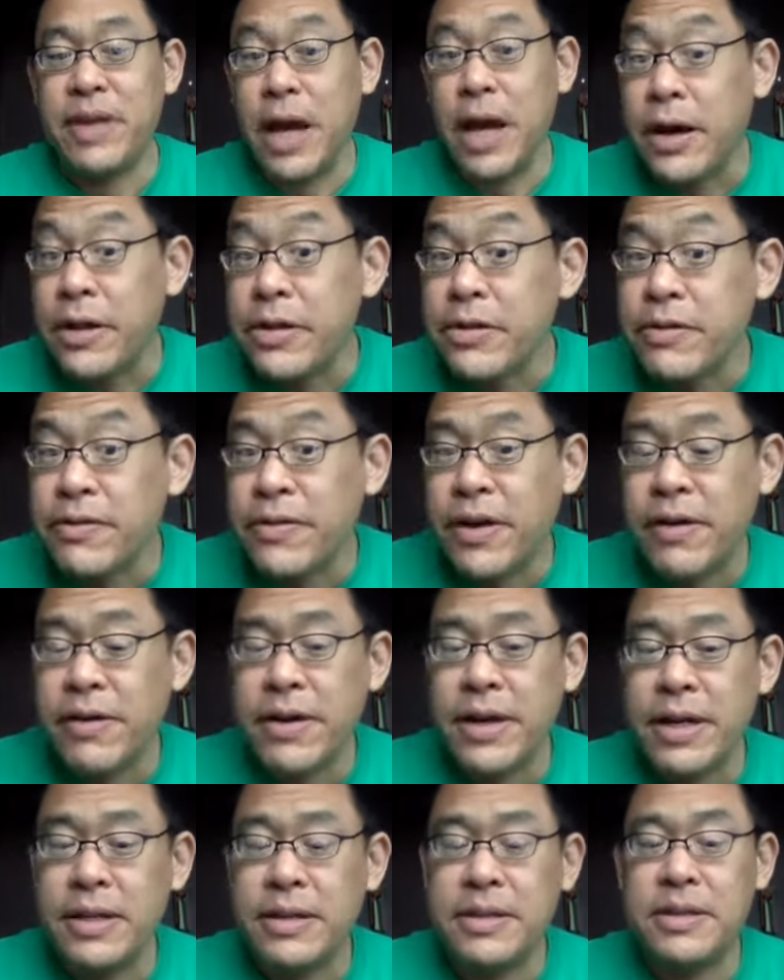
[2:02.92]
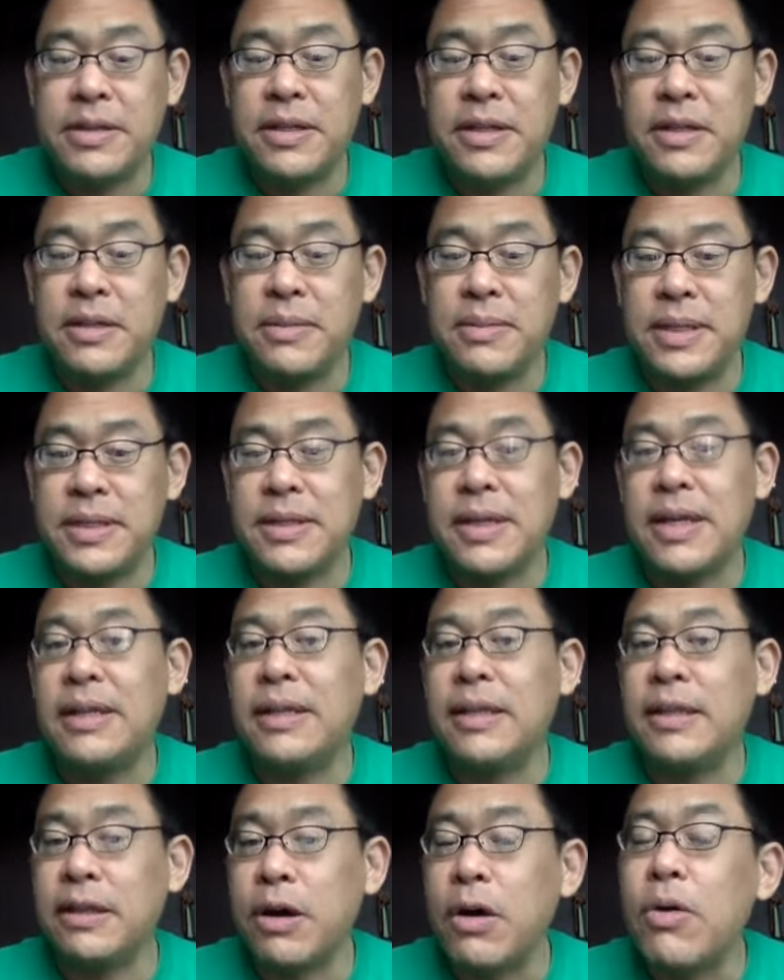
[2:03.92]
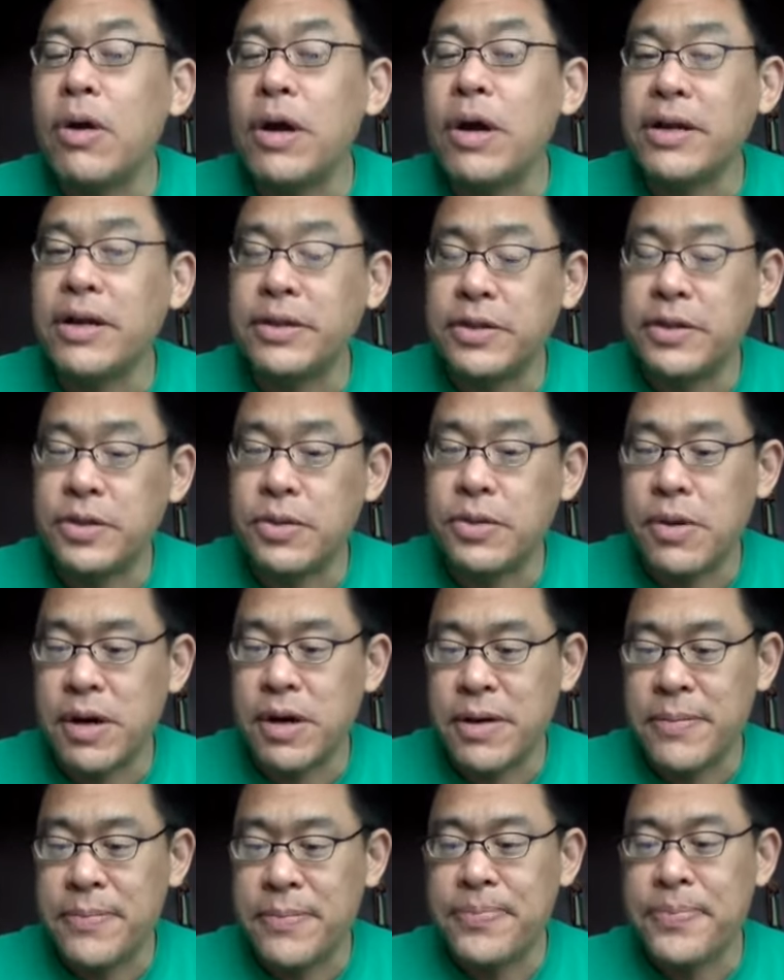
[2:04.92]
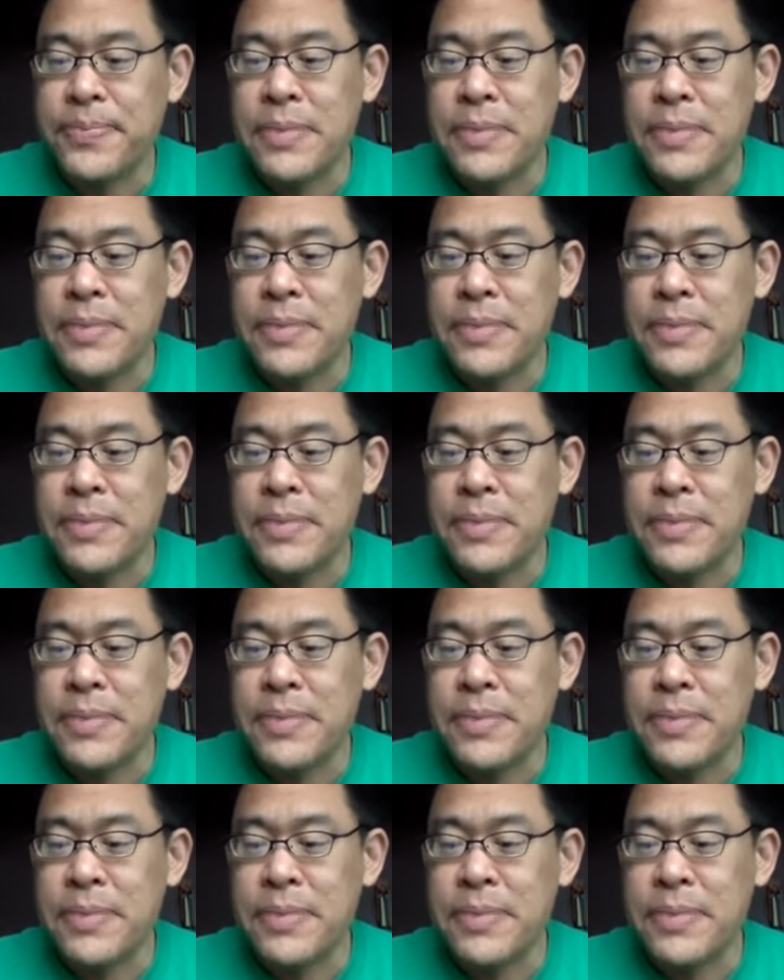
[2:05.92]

other variant tend to be slightly lower on the score.